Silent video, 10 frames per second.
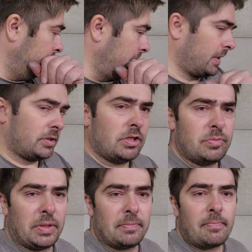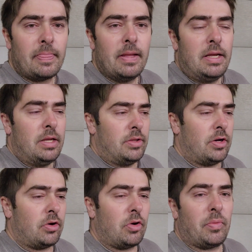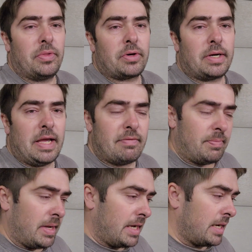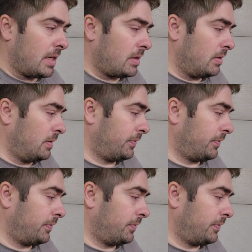They don't know when they're going to have it back,